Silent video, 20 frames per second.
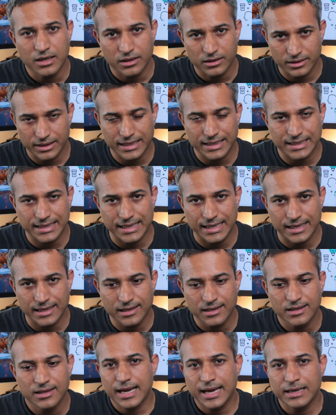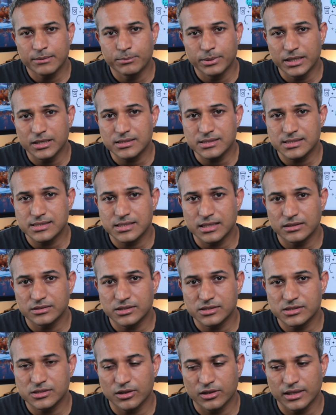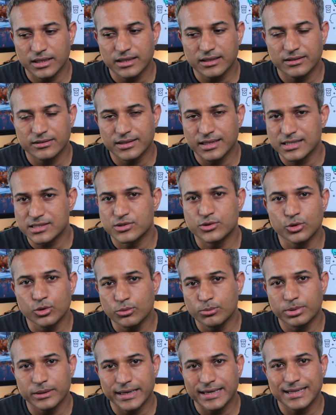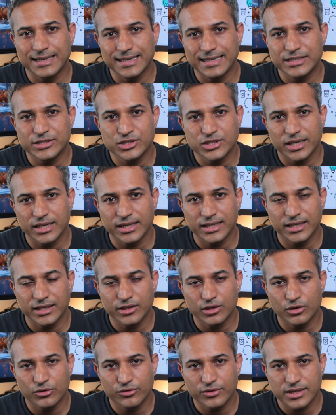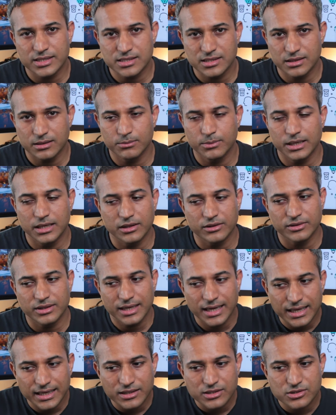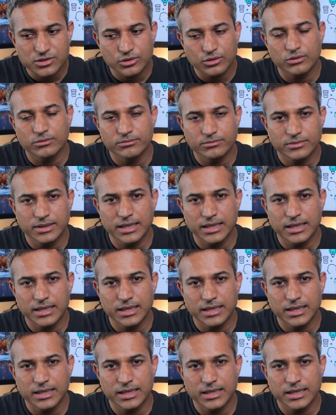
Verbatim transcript: right there and because it's ultrasonic there's no bright light shining in your face in the middle of the night so